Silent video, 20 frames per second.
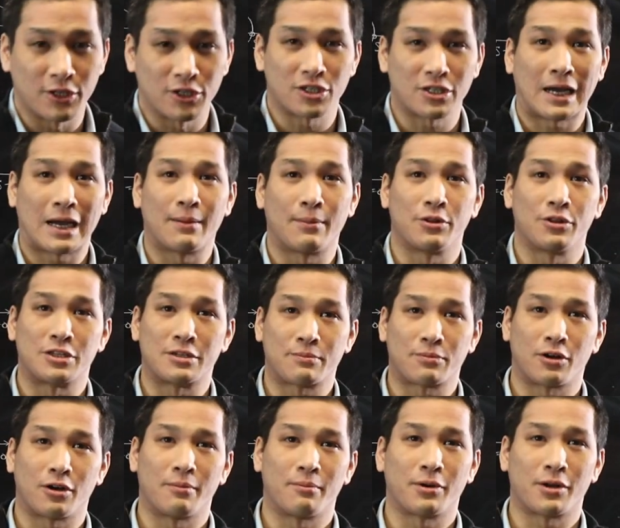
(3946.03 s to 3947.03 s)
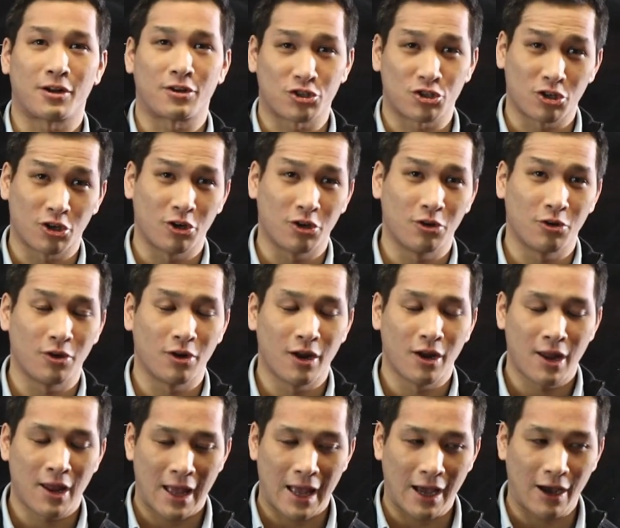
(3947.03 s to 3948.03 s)
time on this problem, but I'll show you
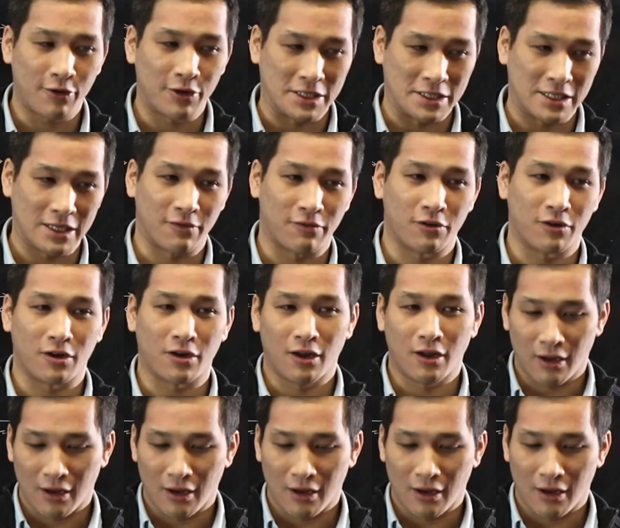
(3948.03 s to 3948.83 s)
how it's different,